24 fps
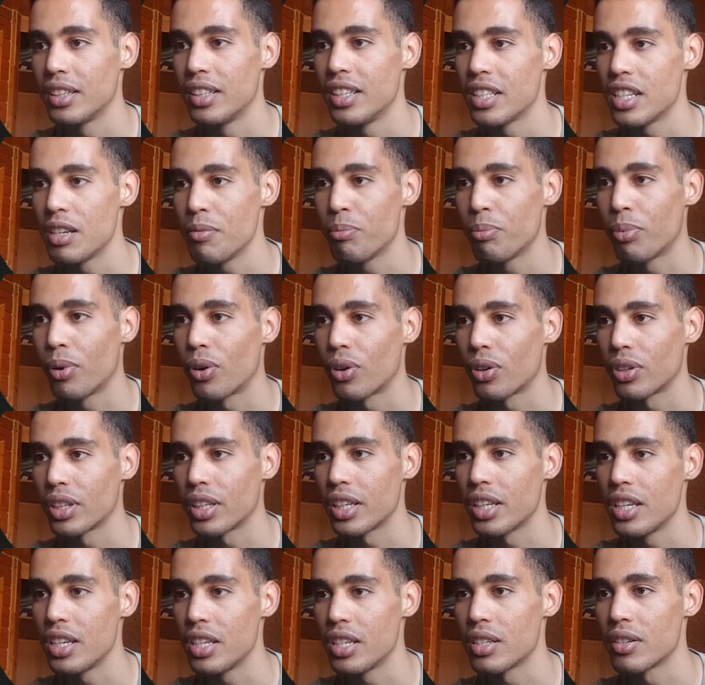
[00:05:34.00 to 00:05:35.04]
import
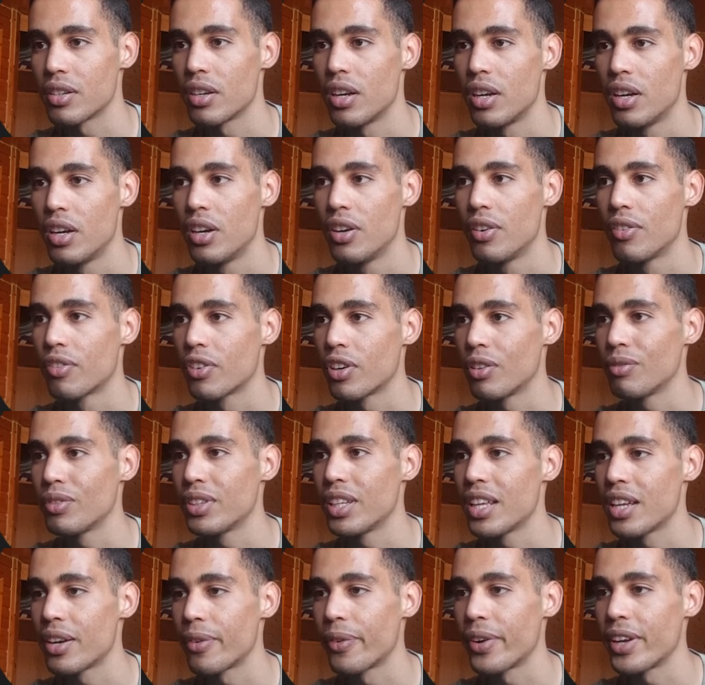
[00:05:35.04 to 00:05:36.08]
is from
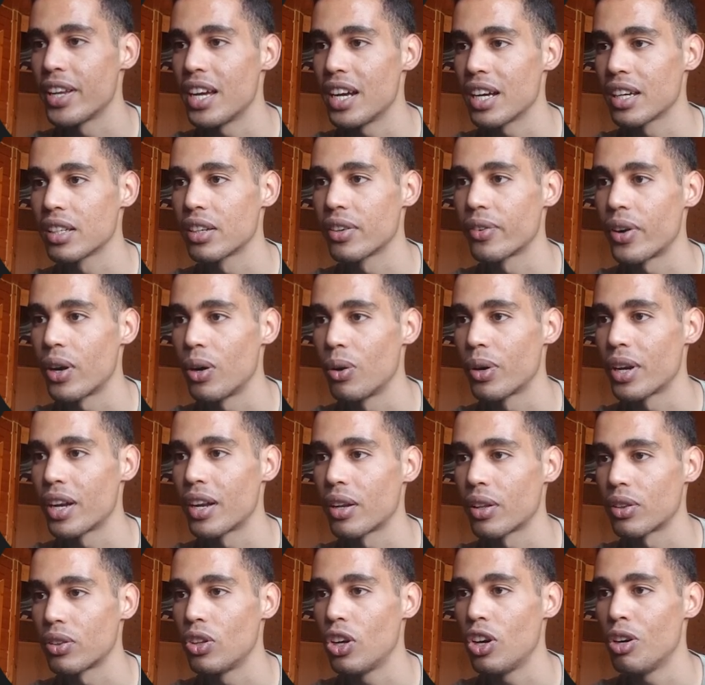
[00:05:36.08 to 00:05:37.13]
the React Router
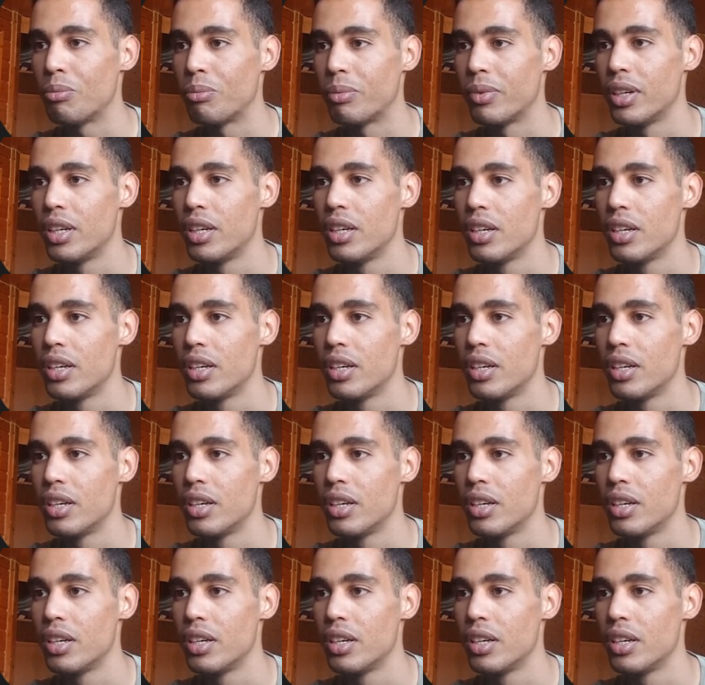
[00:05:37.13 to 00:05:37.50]
DOM.